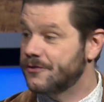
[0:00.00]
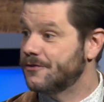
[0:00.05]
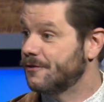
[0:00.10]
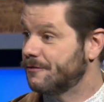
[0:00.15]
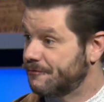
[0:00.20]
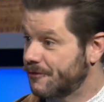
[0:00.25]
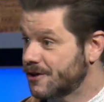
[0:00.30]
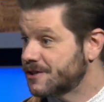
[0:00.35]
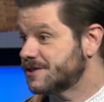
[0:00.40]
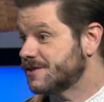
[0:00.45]
So
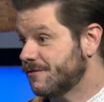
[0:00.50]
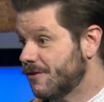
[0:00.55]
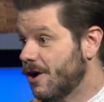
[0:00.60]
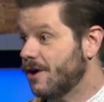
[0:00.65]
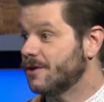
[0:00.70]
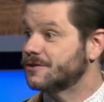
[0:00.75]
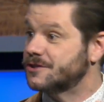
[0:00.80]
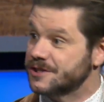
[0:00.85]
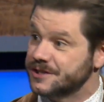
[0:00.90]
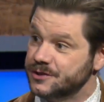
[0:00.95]
first of
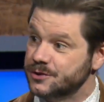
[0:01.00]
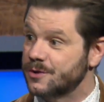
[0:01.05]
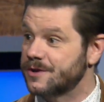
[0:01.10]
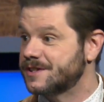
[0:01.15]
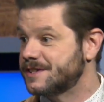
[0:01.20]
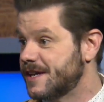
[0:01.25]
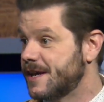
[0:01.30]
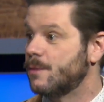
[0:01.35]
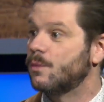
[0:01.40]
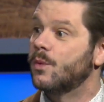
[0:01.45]
all, just sort
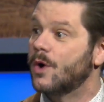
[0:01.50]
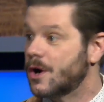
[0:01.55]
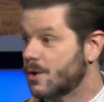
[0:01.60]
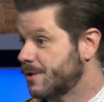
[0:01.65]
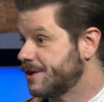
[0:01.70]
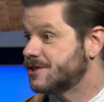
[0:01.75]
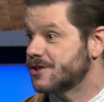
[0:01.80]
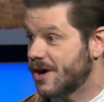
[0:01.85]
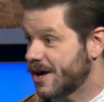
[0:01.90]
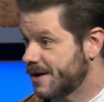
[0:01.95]
of say what are
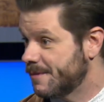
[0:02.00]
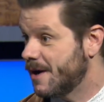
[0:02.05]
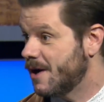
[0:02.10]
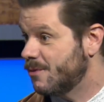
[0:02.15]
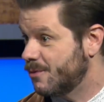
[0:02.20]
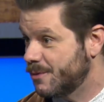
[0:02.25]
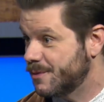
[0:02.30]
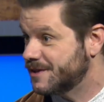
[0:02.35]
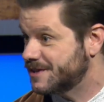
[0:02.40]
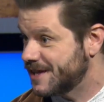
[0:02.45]
we talking
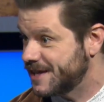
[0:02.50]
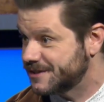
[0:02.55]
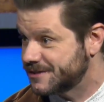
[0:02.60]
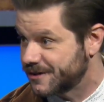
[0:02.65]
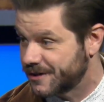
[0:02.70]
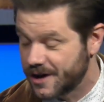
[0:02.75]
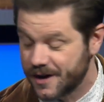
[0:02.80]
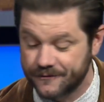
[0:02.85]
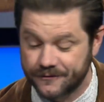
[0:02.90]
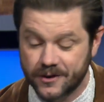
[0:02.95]
about when we say
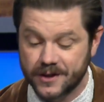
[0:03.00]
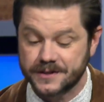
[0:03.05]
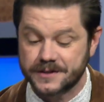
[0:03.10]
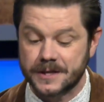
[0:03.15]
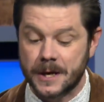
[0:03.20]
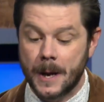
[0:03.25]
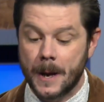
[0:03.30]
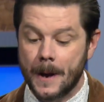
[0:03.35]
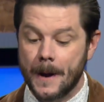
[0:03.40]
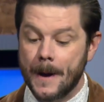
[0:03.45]
circumference?
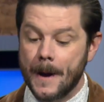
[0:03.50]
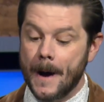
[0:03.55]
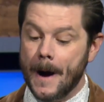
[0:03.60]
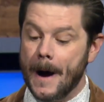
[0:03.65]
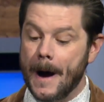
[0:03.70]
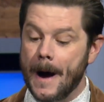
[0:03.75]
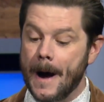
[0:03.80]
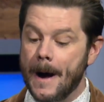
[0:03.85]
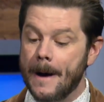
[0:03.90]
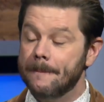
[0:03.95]

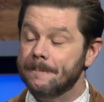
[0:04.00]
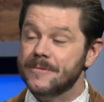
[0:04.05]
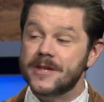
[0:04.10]
Um,